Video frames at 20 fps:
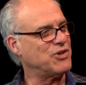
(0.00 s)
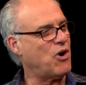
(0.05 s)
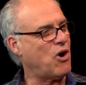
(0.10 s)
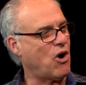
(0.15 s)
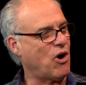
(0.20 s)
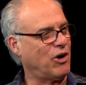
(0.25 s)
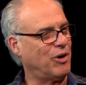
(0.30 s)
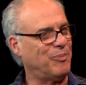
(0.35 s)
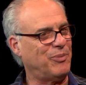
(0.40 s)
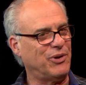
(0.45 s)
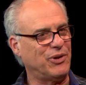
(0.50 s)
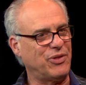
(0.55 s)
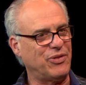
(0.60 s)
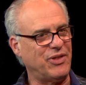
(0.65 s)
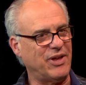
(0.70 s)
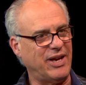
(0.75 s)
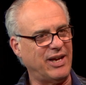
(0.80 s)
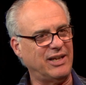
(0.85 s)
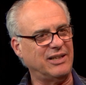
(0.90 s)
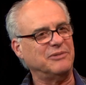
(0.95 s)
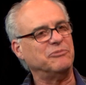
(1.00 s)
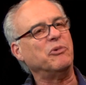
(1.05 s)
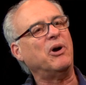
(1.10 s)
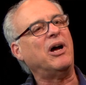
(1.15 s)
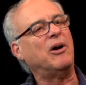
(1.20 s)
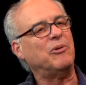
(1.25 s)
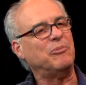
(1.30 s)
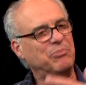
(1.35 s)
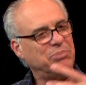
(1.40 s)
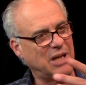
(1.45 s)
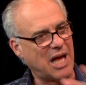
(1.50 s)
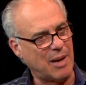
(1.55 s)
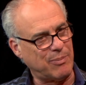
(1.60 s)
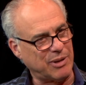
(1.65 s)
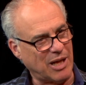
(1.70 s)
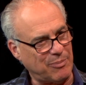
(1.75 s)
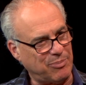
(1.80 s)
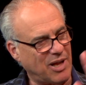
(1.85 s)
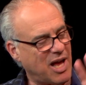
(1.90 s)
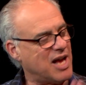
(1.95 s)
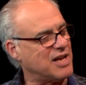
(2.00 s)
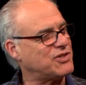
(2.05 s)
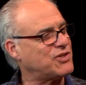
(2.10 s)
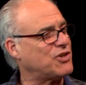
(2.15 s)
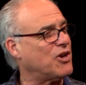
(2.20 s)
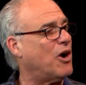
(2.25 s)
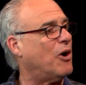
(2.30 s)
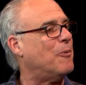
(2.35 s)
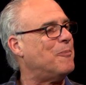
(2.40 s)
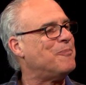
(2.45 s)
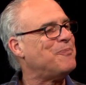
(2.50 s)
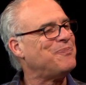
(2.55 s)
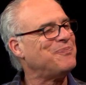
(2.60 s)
horrible thing. Well, blah, blah, blah. So,